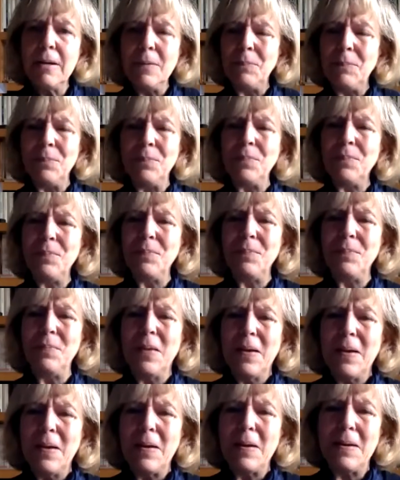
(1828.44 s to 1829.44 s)

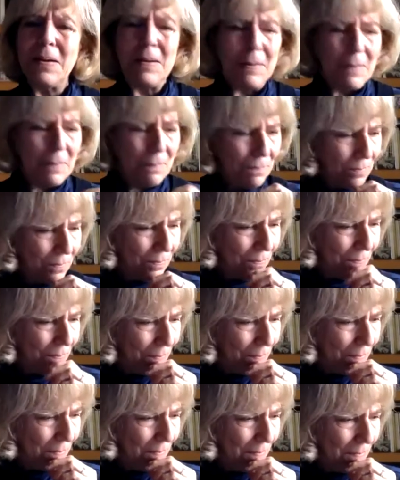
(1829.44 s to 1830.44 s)
um,
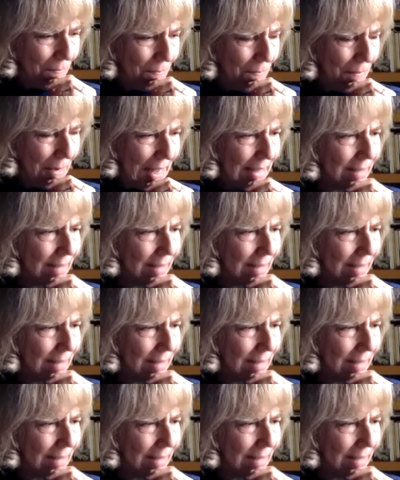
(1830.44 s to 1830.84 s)
um,